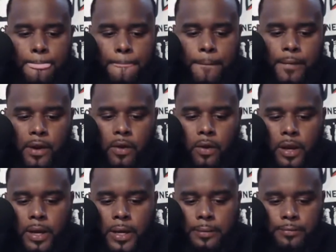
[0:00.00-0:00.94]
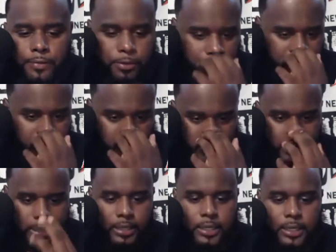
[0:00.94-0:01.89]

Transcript: you know, um, real quick.